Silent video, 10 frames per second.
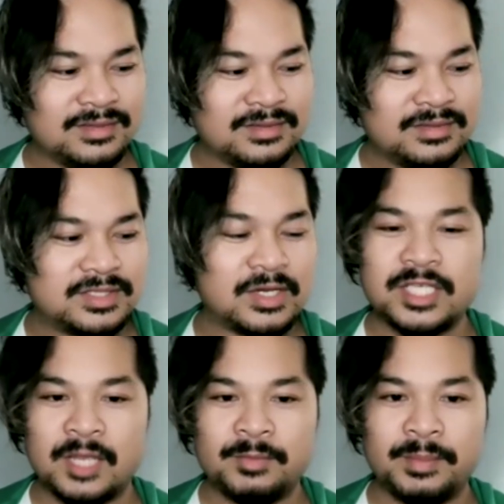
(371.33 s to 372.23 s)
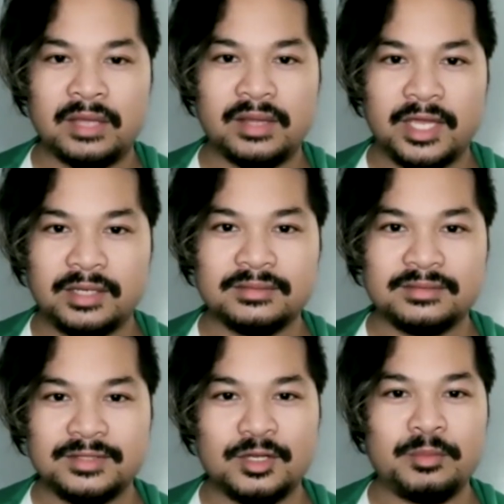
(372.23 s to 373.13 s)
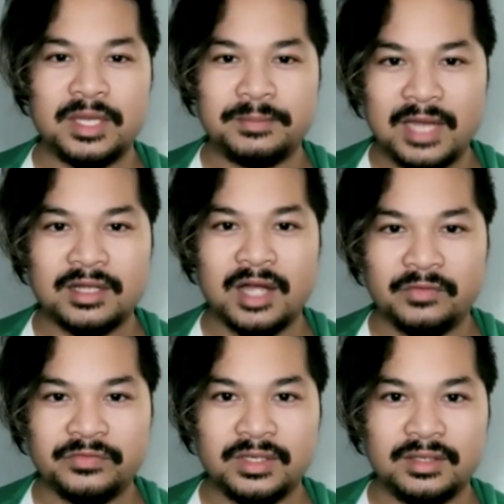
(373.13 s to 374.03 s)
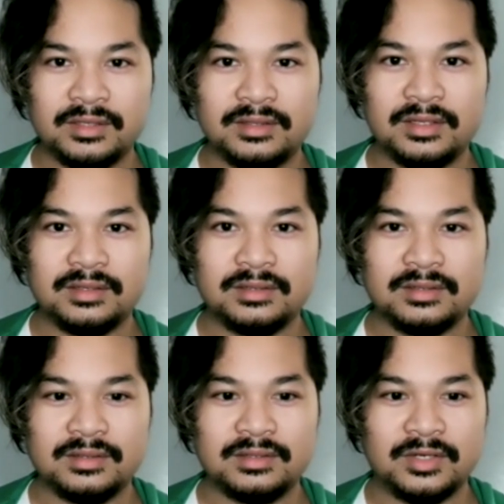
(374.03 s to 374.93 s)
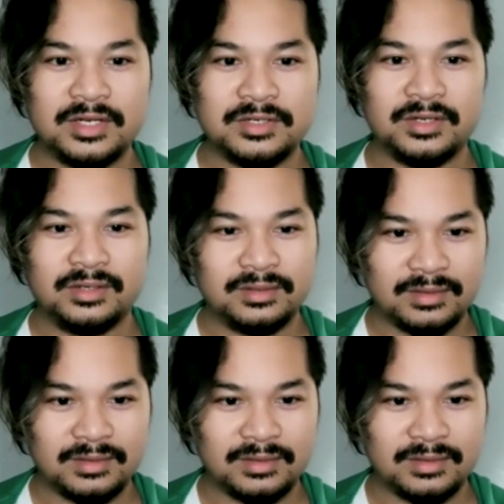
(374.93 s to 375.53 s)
stereotype about like, don't make bad coffee in